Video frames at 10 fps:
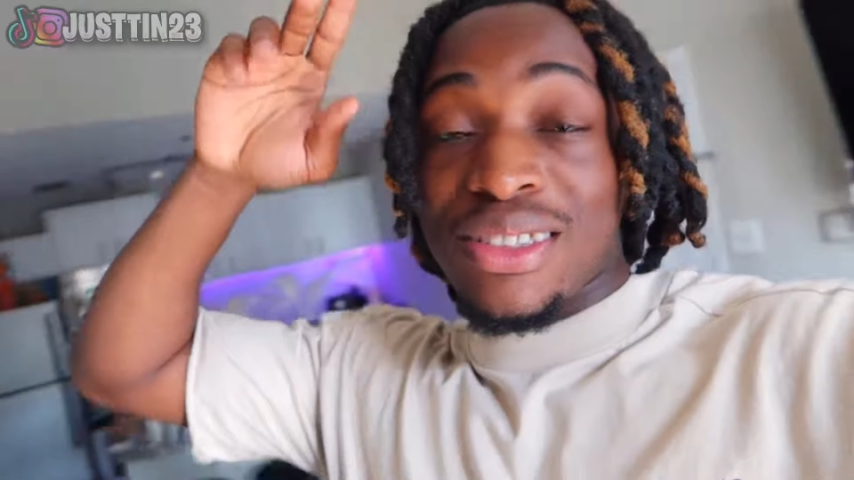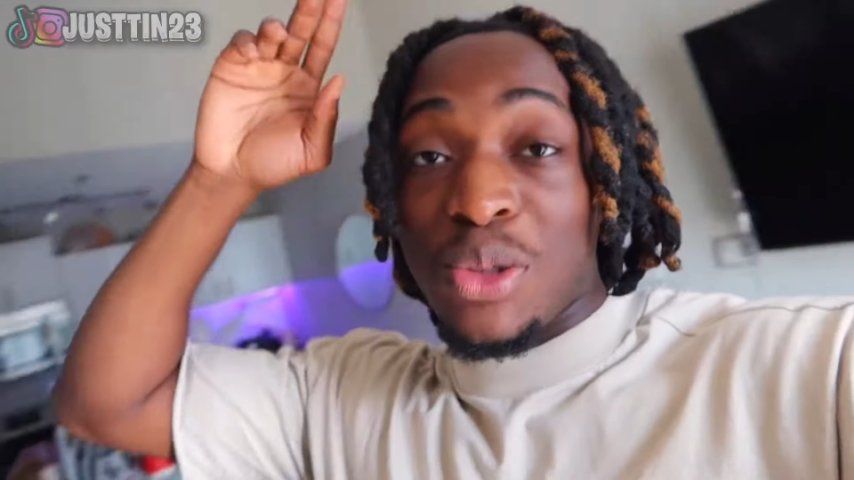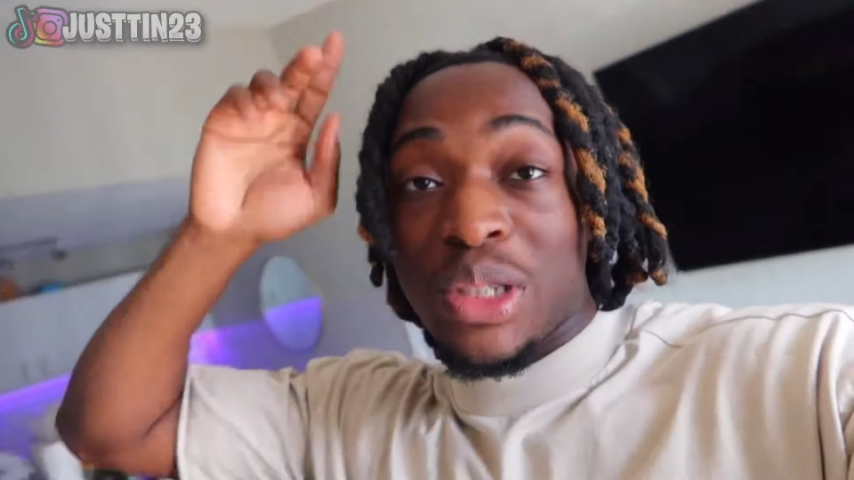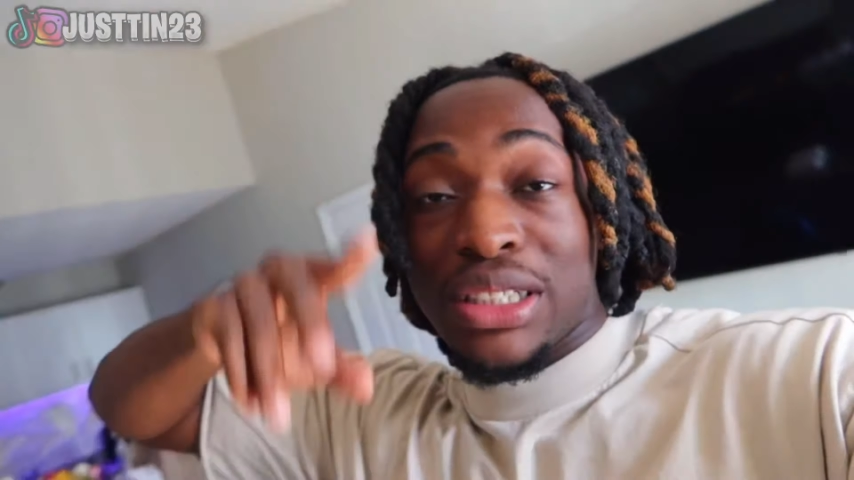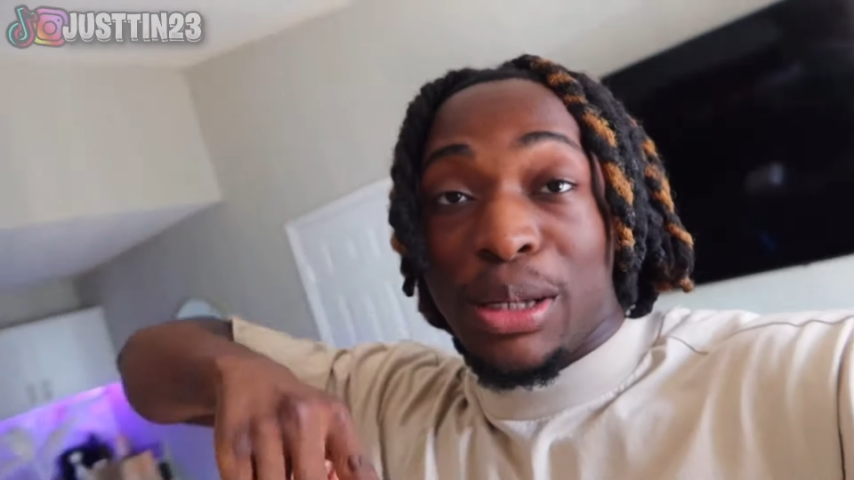
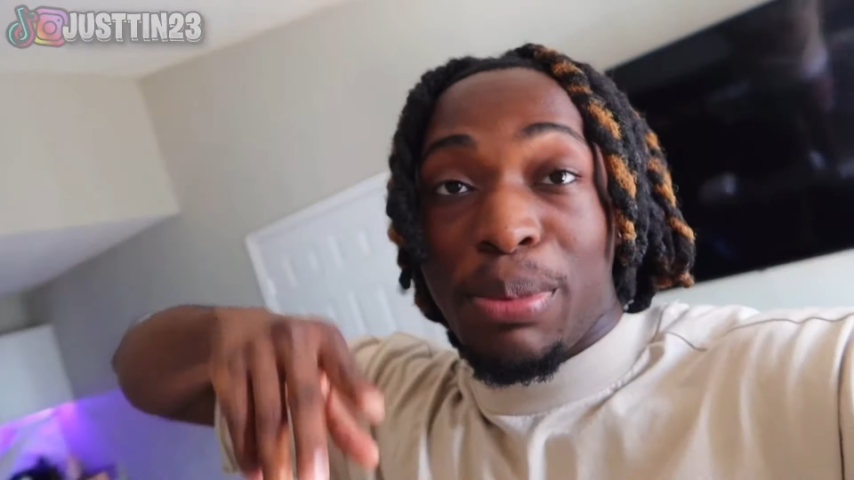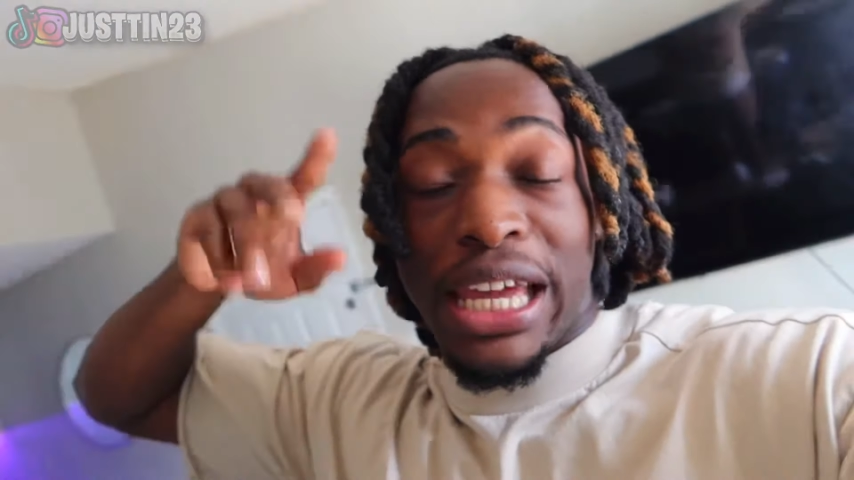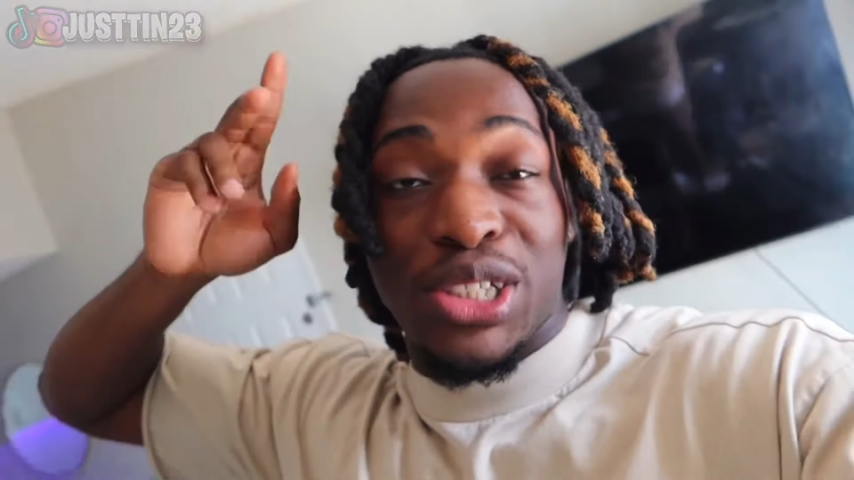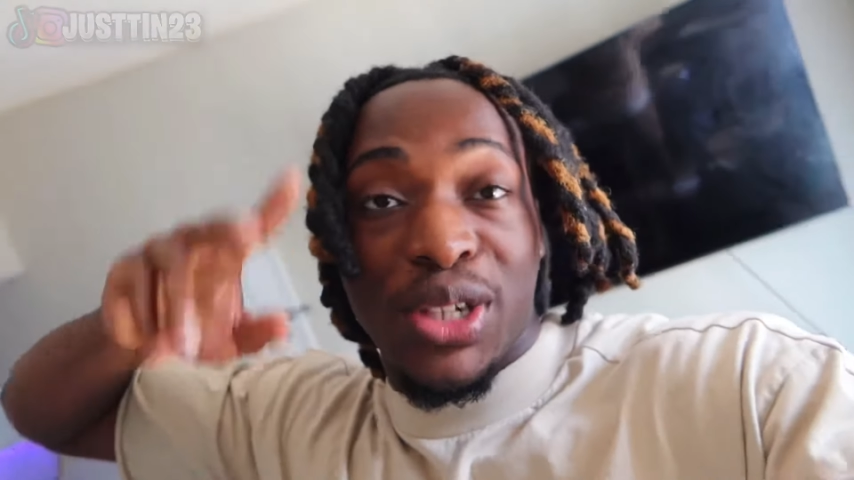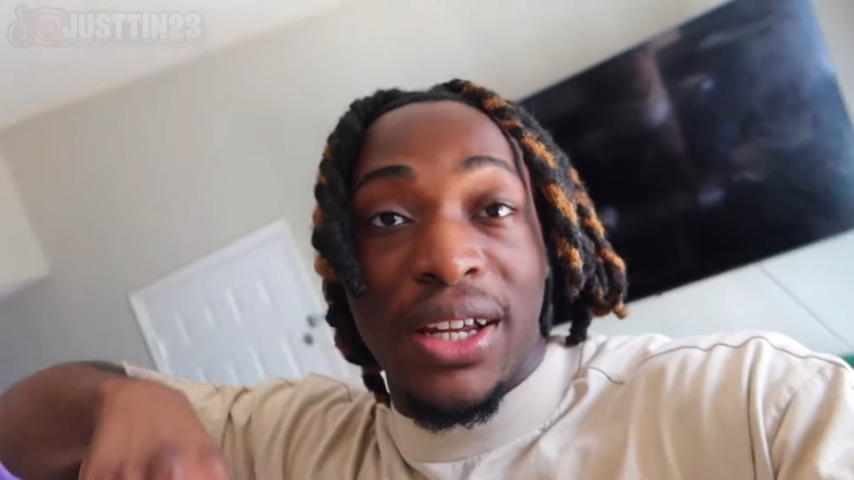tune into the
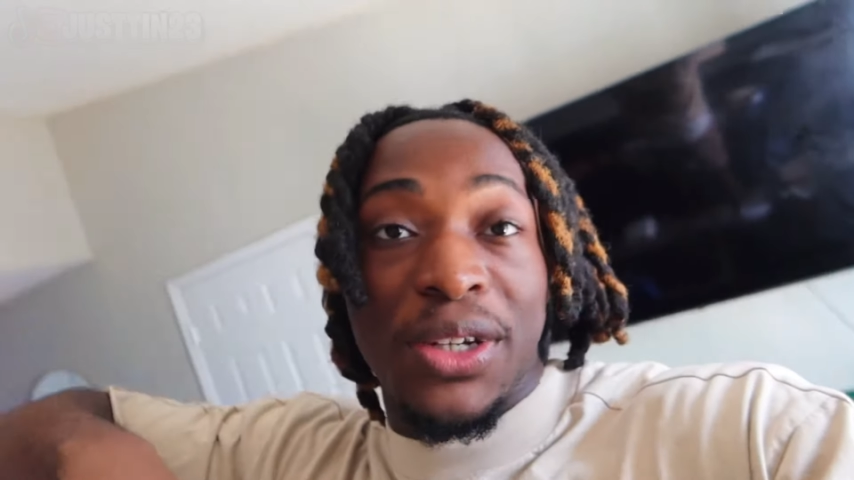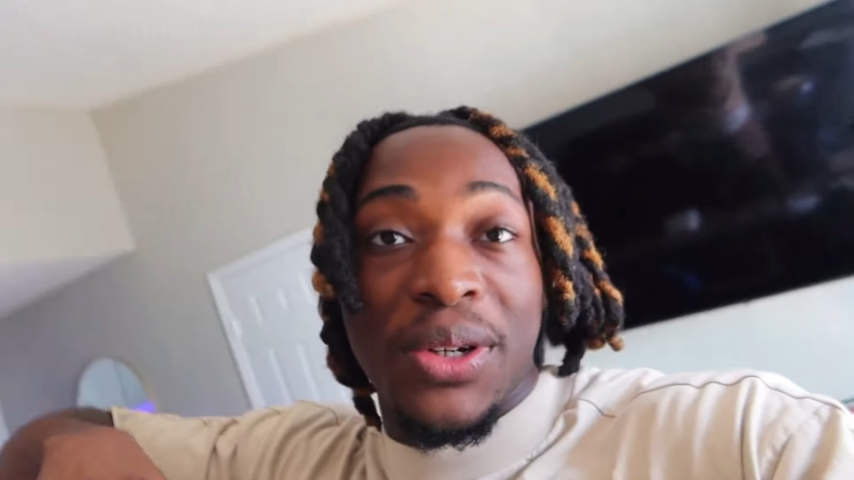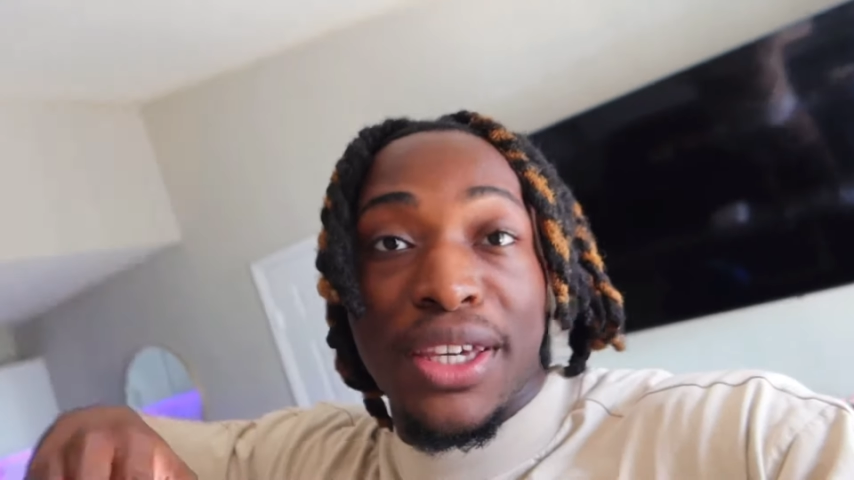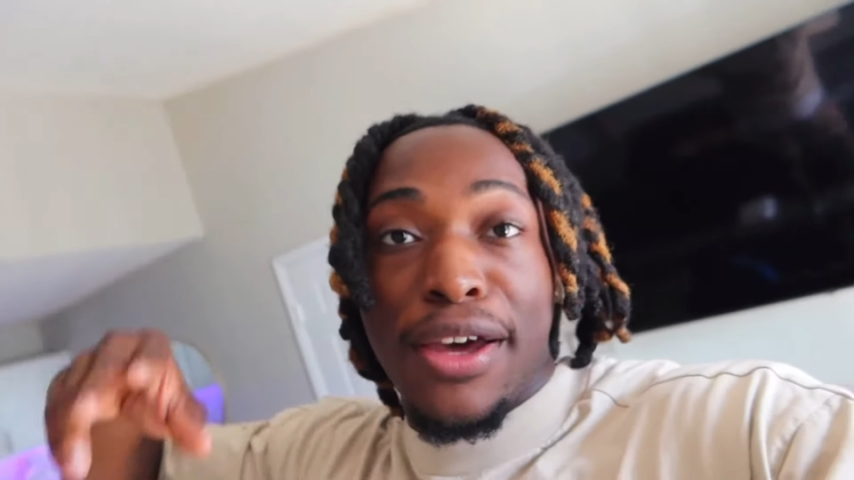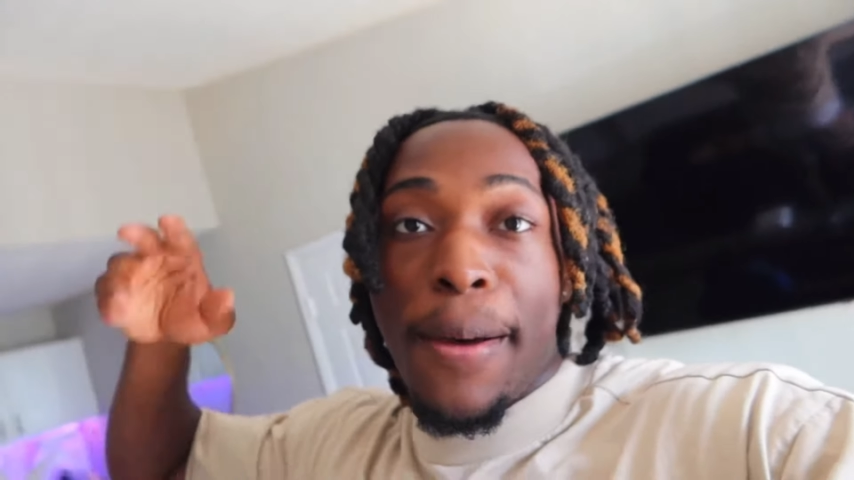Patreon, no
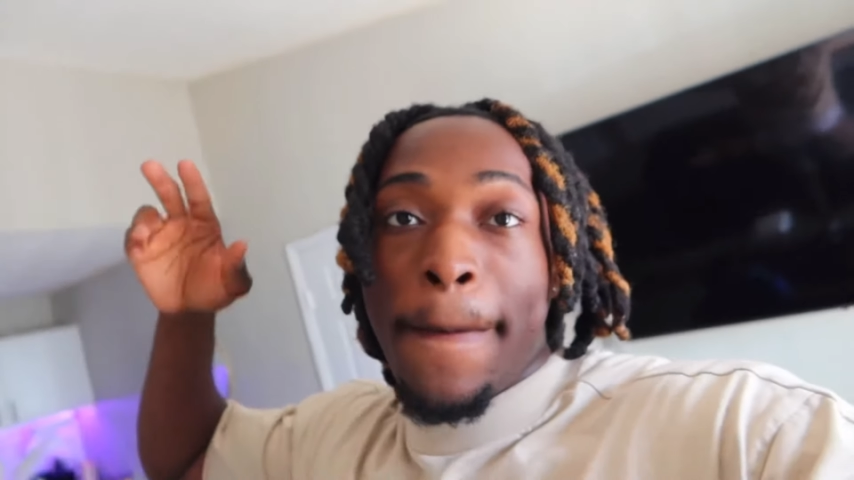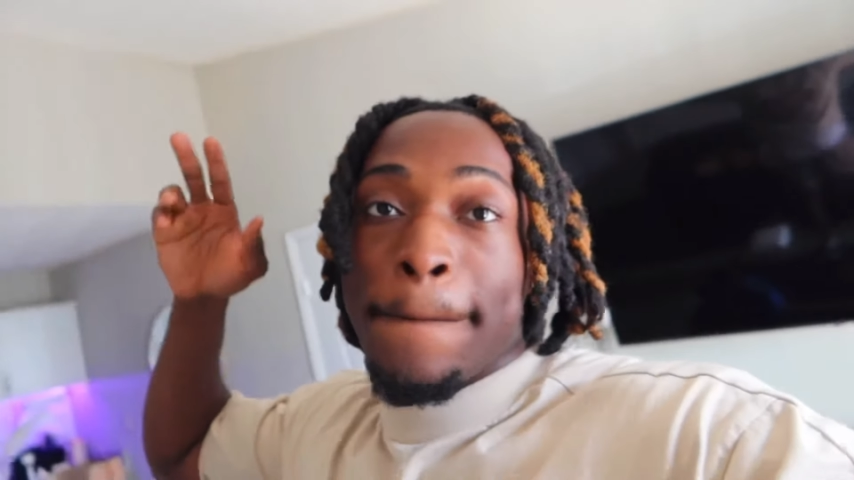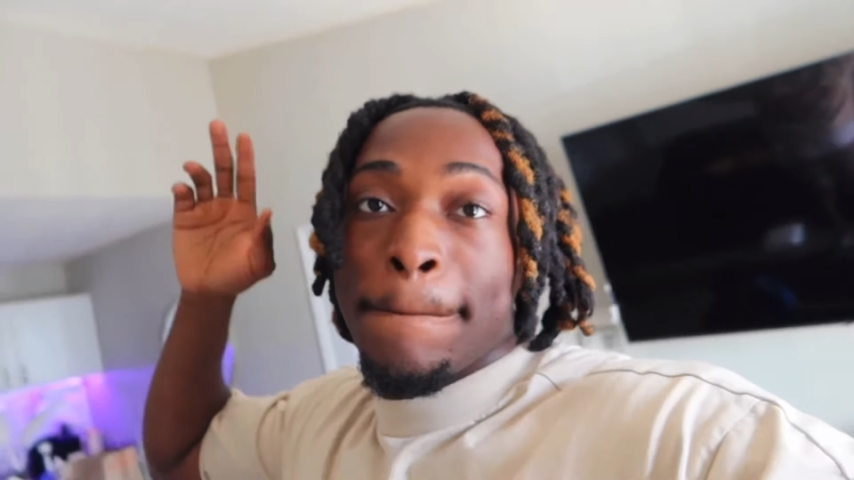cap.